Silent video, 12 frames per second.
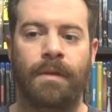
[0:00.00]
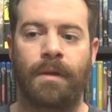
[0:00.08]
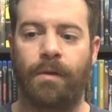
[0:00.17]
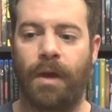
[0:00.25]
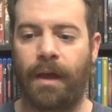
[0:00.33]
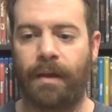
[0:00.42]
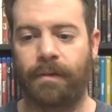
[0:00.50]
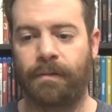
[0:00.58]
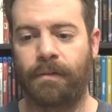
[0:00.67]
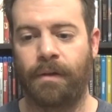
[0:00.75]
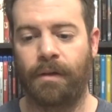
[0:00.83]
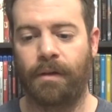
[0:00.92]
It
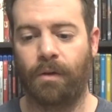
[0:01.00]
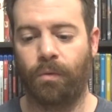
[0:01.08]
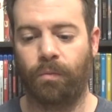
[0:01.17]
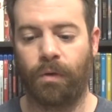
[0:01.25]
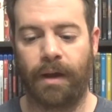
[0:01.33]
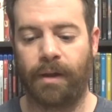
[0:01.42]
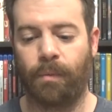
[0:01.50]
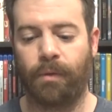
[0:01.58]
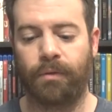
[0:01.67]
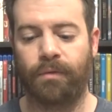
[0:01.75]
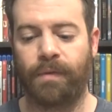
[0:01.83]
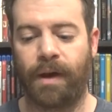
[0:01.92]
has you know Rocky 1
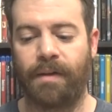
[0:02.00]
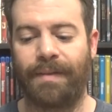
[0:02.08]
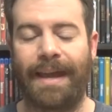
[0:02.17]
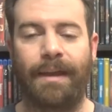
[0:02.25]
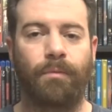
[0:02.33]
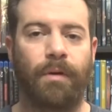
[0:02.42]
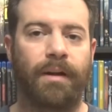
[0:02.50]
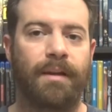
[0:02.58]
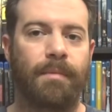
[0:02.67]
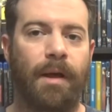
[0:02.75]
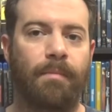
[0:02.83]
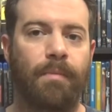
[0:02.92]
through 5 and Rocky
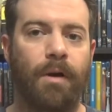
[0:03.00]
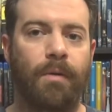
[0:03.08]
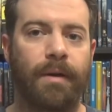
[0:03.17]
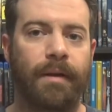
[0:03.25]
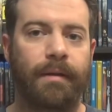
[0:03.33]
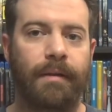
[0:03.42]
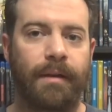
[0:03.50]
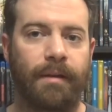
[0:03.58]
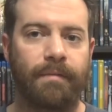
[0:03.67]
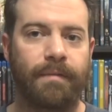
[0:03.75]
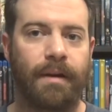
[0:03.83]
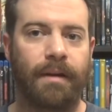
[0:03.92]
Balboa in a
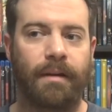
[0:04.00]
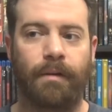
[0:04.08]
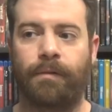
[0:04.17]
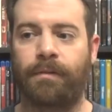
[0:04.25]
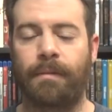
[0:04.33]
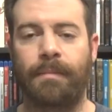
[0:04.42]
very you know slim